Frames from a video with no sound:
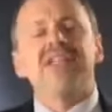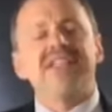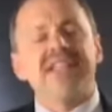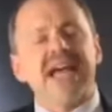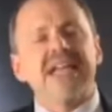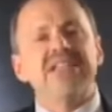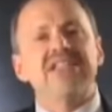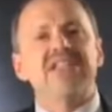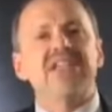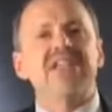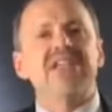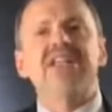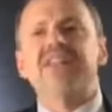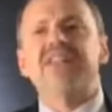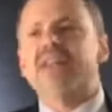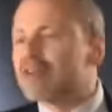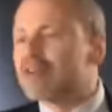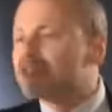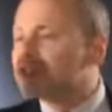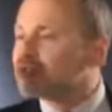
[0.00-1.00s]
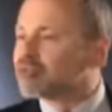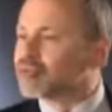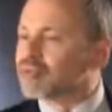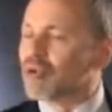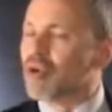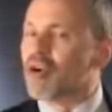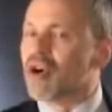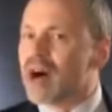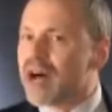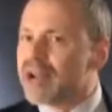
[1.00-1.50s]
density, they're
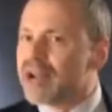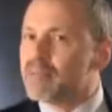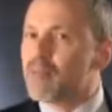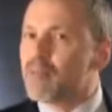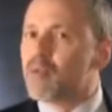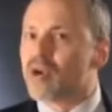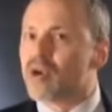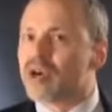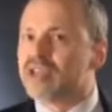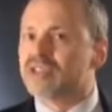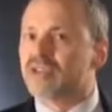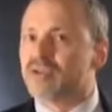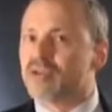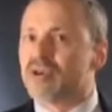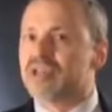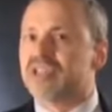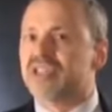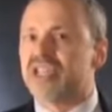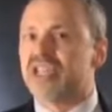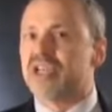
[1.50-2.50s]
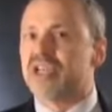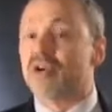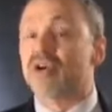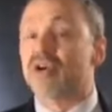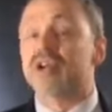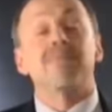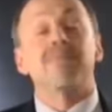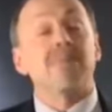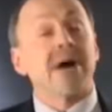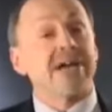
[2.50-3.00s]
drawn more towards the
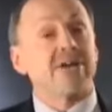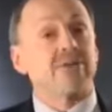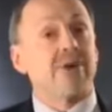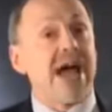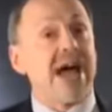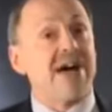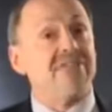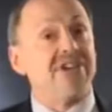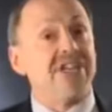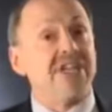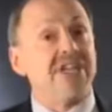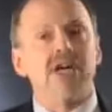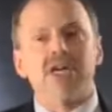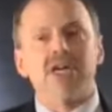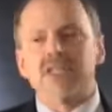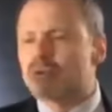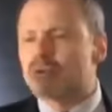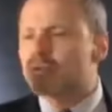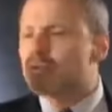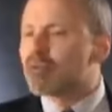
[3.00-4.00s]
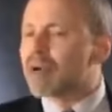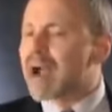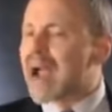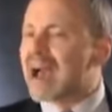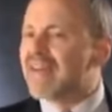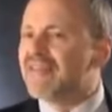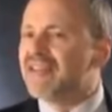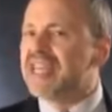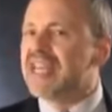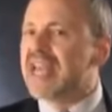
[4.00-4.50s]
Earth by gravity. So
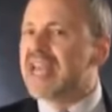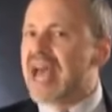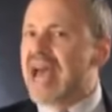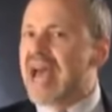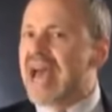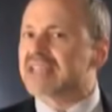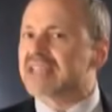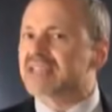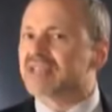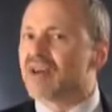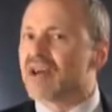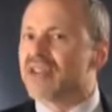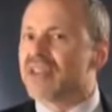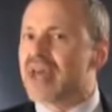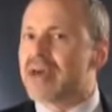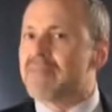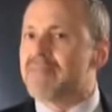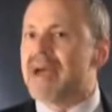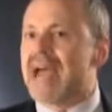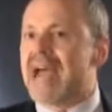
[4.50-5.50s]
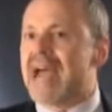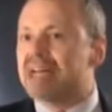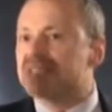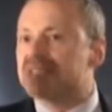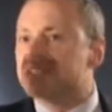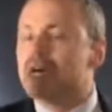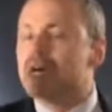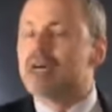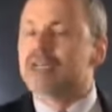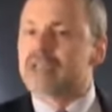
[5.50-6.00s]
gravity acts on that
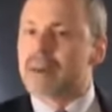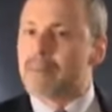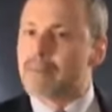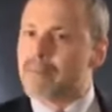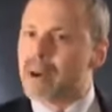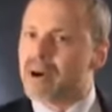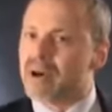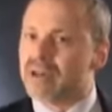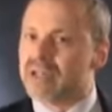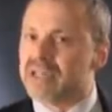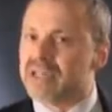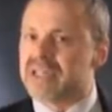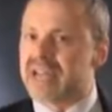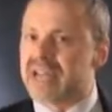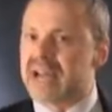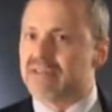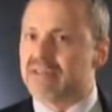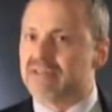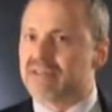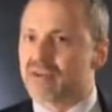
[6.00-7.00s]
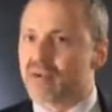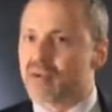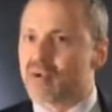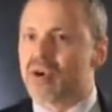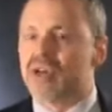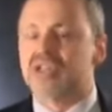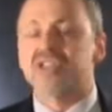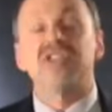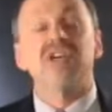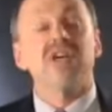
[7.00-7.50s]
mass to pull it down
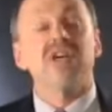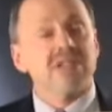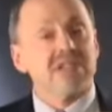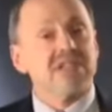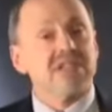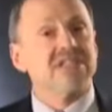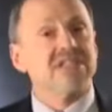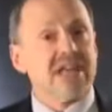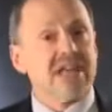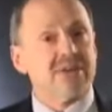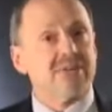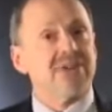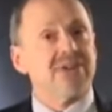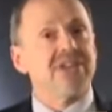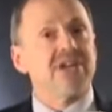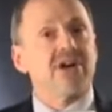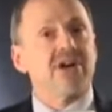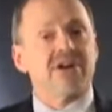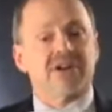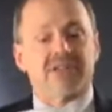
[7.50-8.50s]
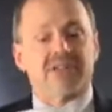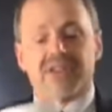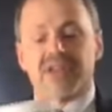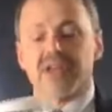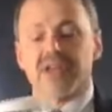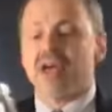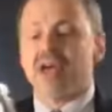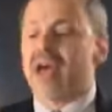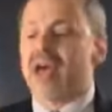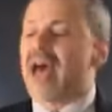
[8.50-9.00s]
towards the center of the Earth.
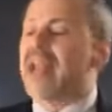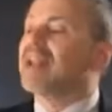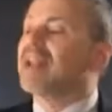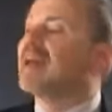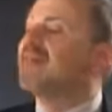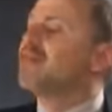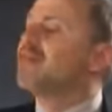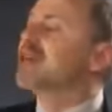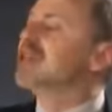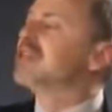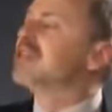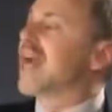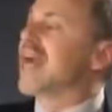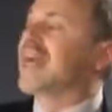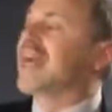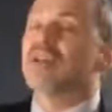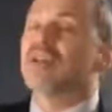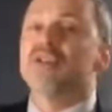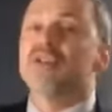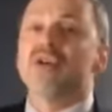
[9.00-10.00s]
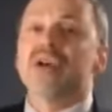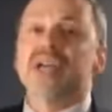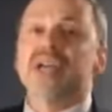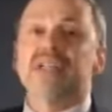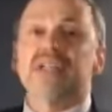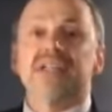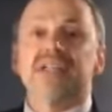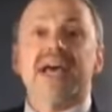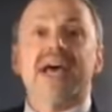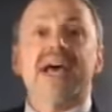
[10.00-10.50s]
And if we take a look at
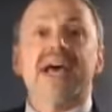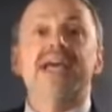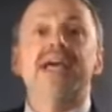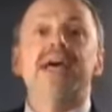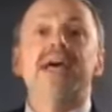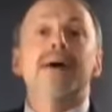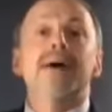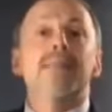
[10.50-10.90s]
a